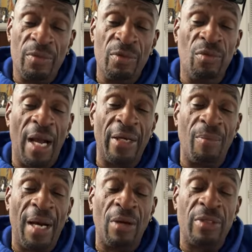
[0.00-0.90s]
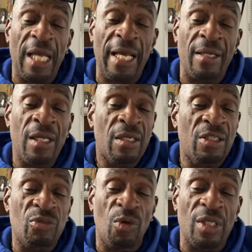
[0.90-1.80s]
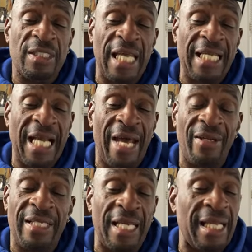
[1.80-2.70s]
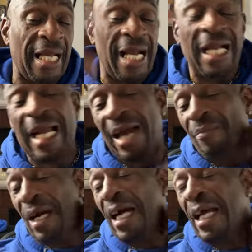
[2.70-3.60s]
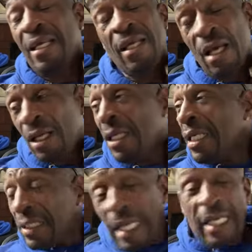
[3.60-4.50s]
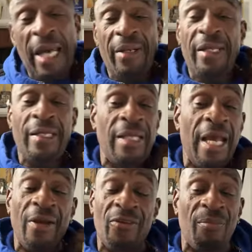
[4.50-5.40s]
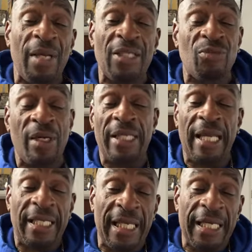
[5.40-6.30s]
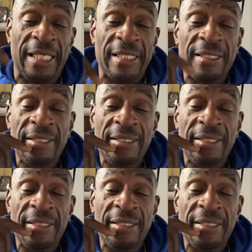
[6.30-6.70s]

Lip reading: You right about that. Because once they got it, they like, I got mine. They got to get theirs the best way they can.